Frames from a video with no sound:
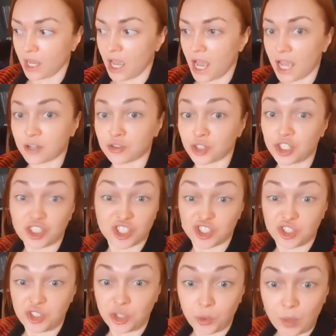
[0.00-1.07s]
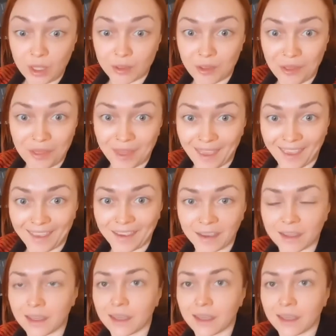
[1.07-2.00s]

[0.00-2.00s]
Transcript: actually just doing the thing